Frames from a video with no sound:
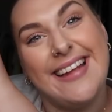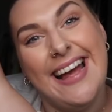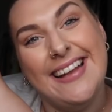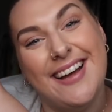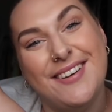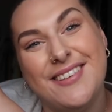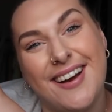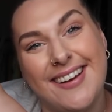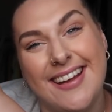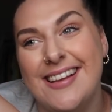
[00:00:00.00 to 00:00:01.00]
Hello,
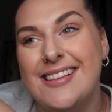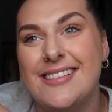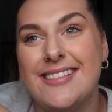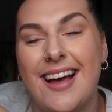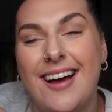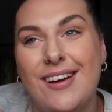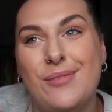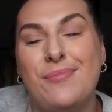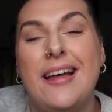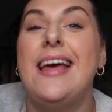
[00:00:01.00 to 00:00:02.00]
darlings.
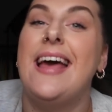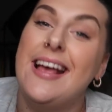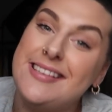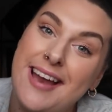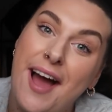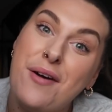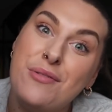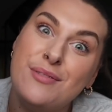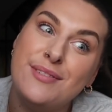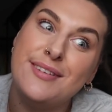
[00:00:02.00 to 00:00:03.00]
It's
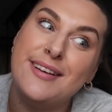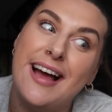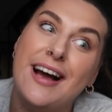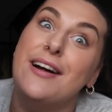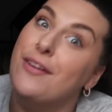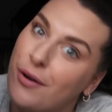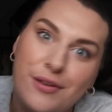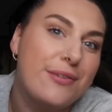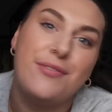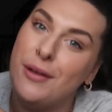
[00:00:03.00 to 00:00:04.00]
now a
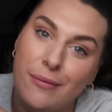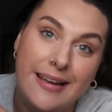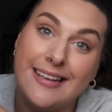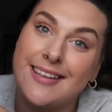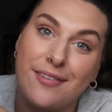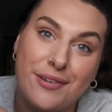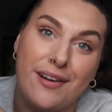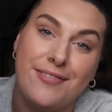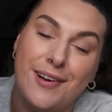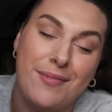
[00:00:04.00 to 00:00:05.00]
good few weeks after
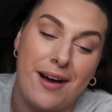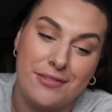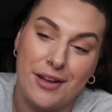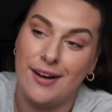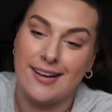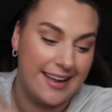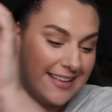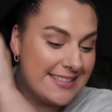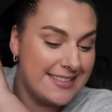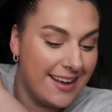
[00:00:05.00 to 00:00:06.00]
I filmed that vlog.
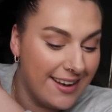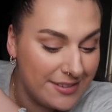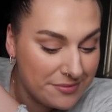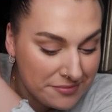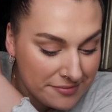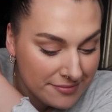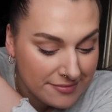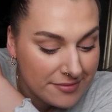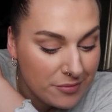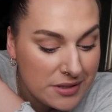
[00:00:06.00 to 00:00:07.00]
It's the,
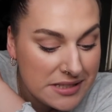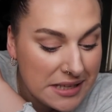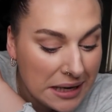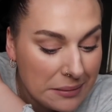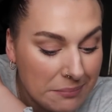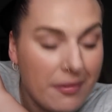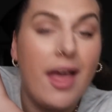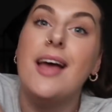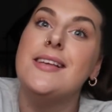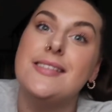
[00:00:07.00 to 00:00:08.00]
what's the date?
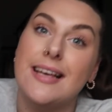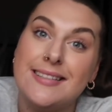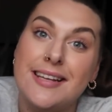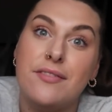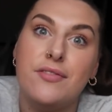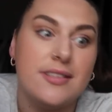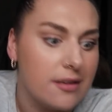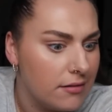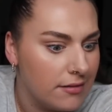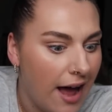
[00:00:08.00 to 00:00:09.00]
16th of just,
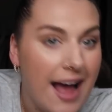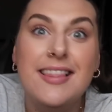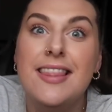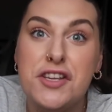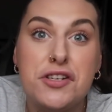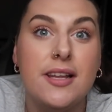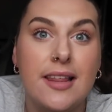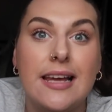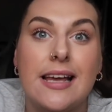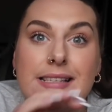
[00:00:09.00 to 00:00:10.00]
I literally
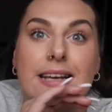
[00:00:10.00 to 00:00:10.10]
think it's